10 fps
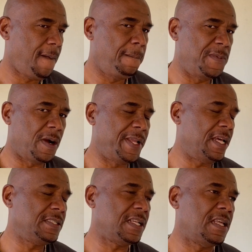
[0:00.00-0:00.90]

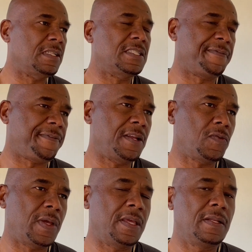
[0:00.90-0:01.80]
Dominant in a different
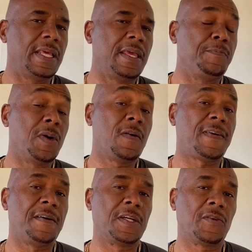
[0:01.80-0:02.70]
way. They both
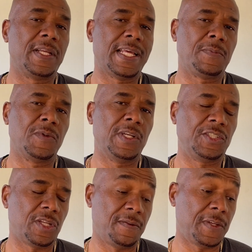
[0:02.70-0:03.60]
have a great
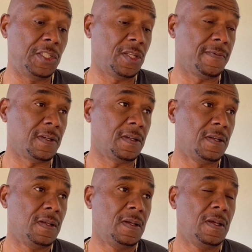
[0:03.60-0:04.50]
admiration for each other,
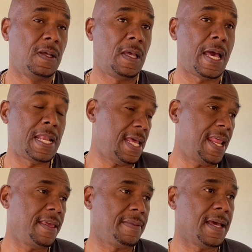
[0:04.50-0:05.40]
and I
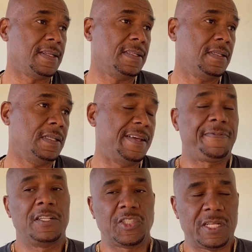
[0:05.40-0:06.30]
like that.
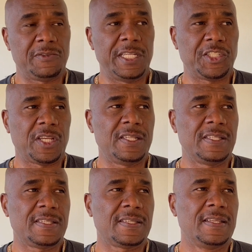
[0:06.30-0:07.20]
Different
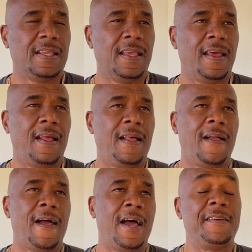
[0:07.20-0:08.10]
generations.
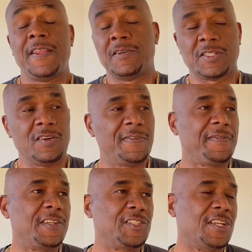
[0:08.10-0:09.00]
If there was no Viv
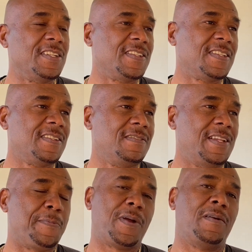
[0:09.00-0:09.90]
Richards,
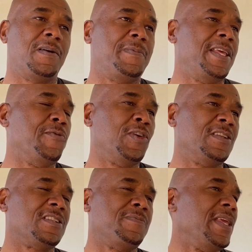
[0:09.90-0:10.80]
there probably
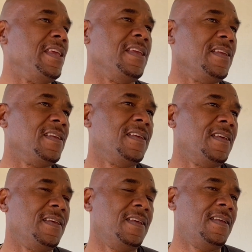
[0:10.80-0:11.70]
wouldn't be in
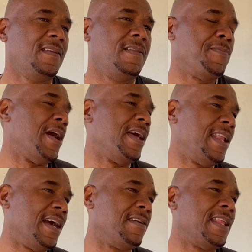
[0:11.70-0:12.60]
the brand
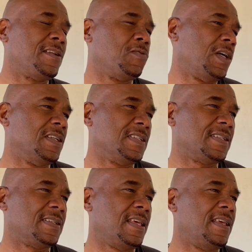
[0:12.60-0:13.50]
era that
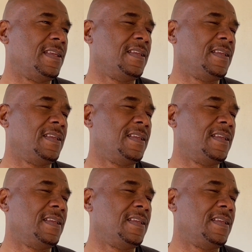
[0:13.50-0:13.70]
was the